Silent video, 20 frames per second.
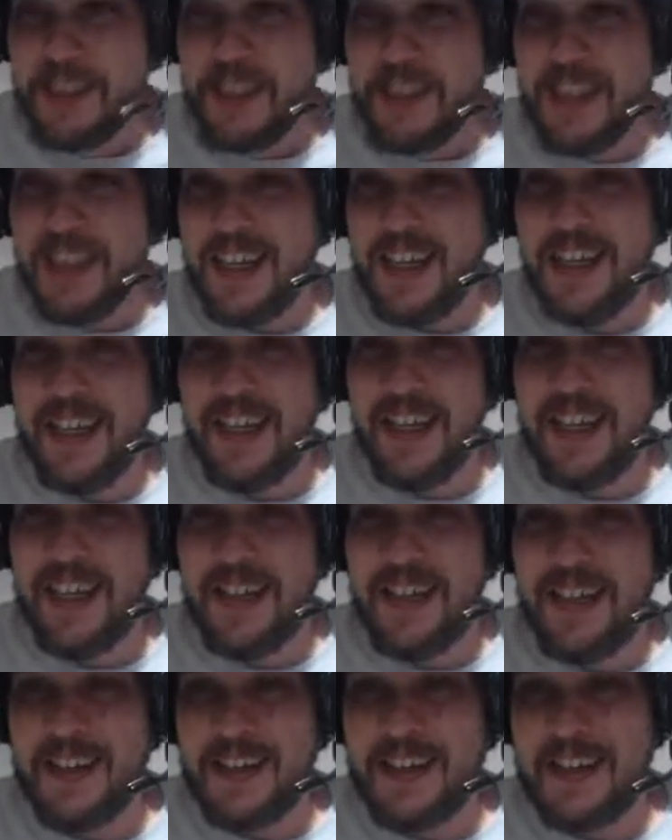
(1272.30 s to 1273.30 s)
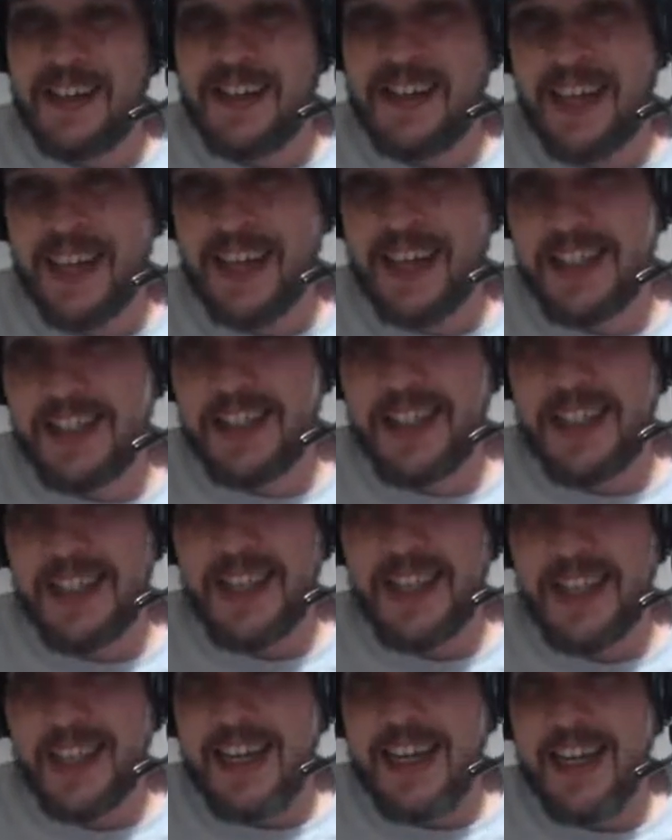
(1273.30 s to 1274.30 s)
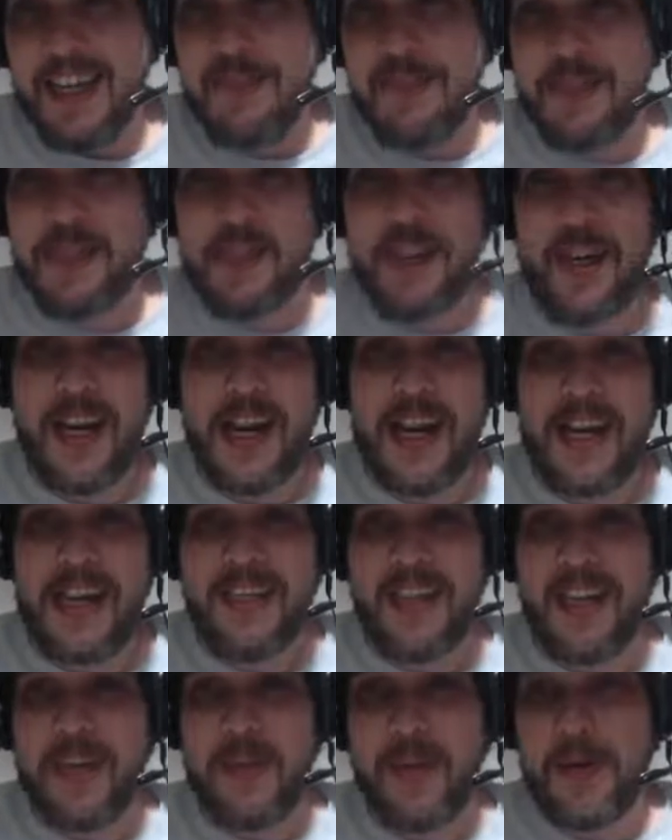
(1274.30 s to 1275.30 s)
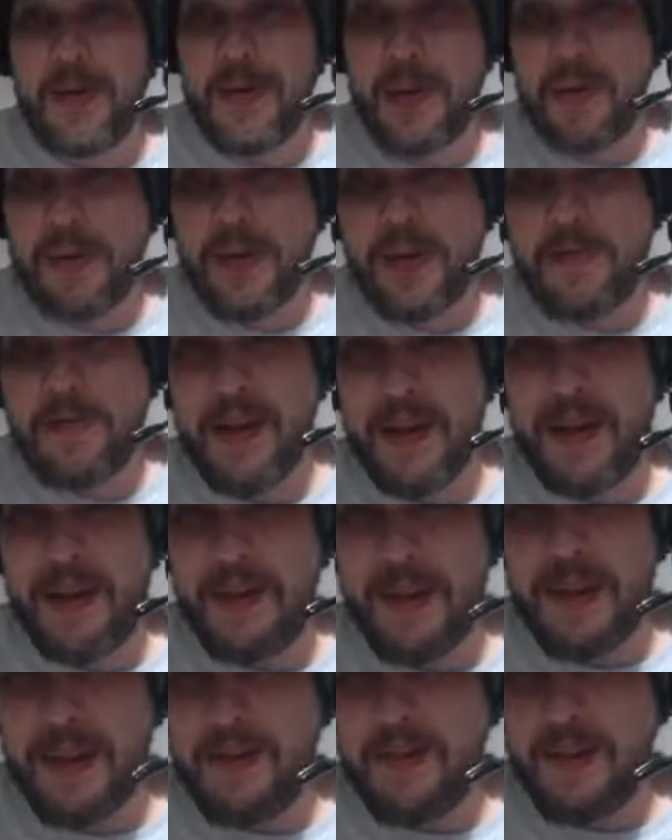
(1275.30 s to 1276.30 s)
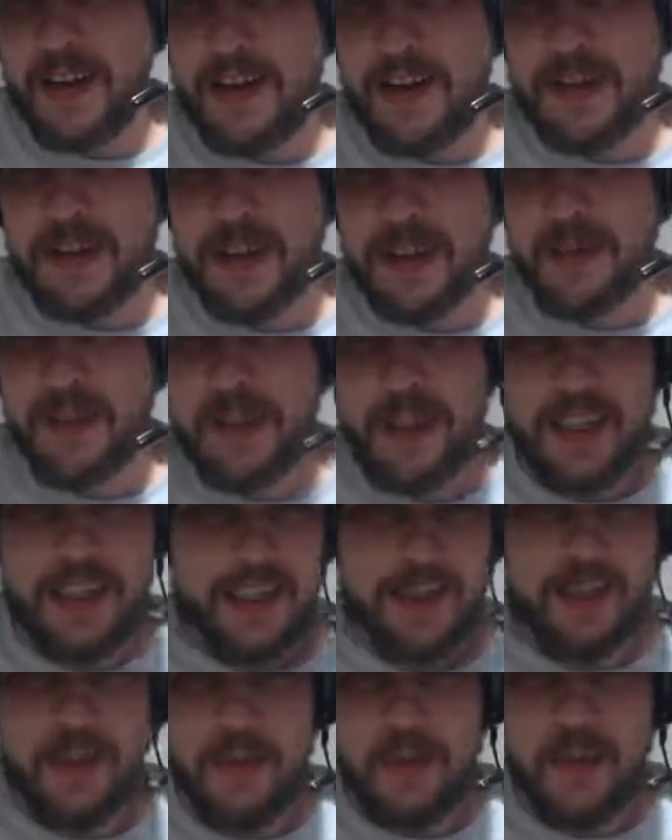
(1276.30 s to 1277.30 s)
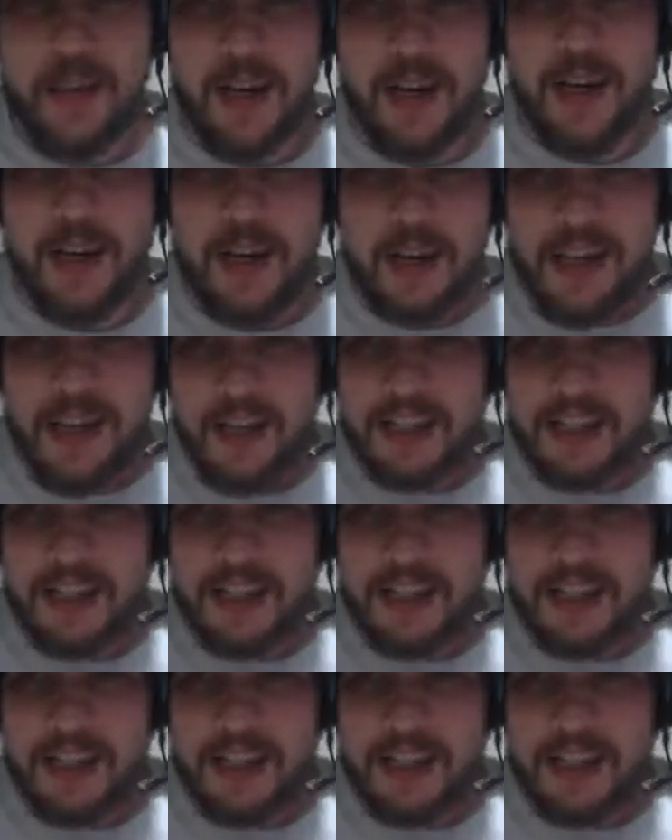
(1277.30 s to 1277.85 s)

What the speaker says: Oh gosh. Mr. AEW with a big paragraph here. I haven't seen one of these in a while.